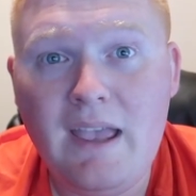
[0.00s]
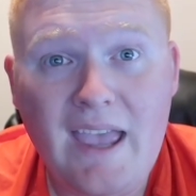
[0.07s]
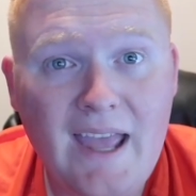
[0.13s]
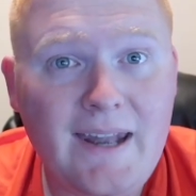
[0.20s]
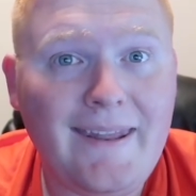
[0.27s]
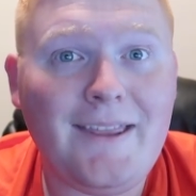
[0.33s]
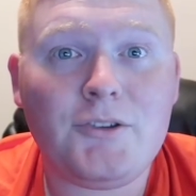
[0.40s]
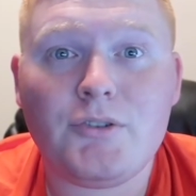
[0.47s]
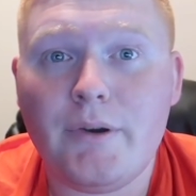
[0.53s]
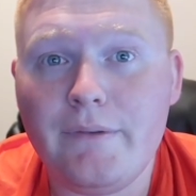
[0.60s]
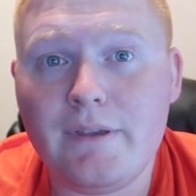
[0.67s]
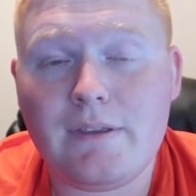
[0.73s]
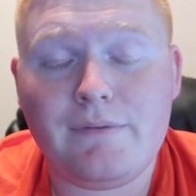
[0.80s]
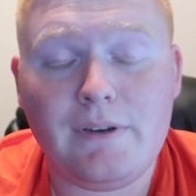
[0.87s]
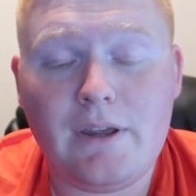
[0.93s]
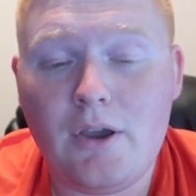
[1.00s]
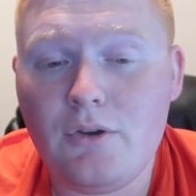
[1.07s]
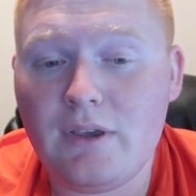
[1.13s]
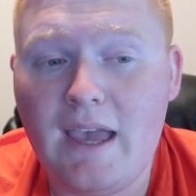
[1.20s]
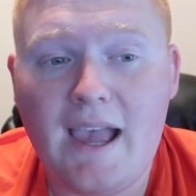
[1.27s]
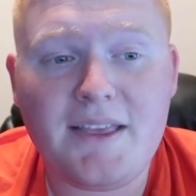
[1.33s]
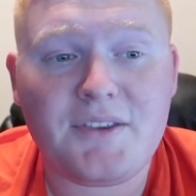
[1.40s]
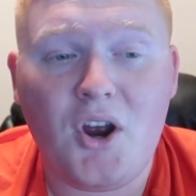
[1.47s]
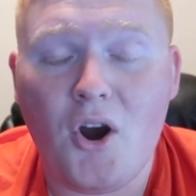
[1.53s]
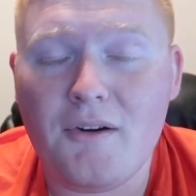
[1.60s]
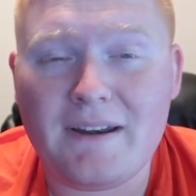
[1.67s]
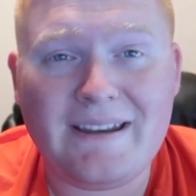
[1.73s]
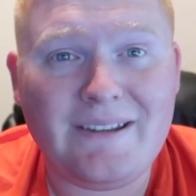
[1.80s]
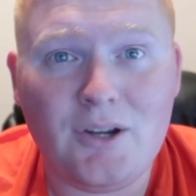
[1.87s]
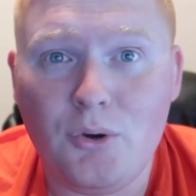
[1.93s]
and intro of this video, you guys
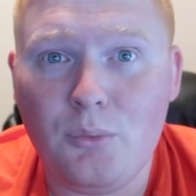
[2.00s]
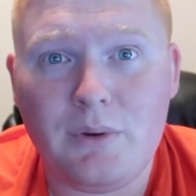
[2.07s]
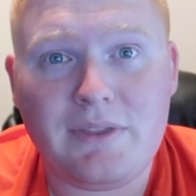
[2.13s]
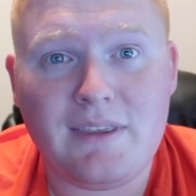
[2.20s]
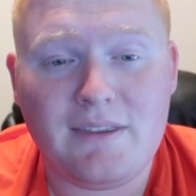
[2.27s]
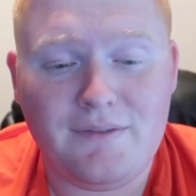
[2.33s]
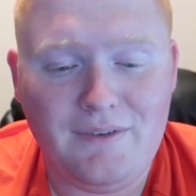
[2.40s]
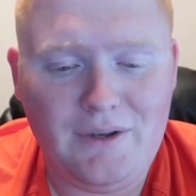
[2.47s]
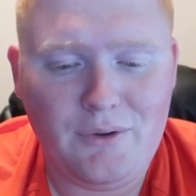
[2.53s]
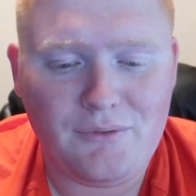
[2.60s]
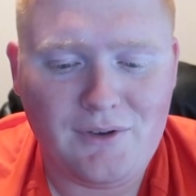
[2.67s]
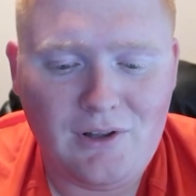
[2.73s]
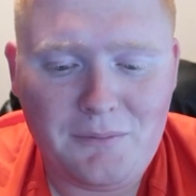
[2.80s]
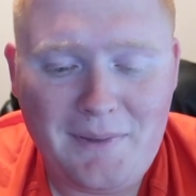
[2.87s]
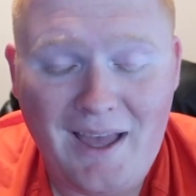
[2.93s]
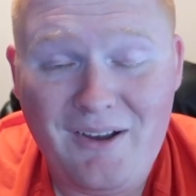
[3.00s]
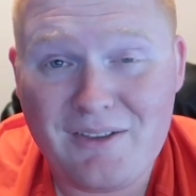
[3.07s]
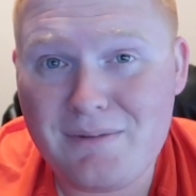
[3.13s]
already know what this video is all about.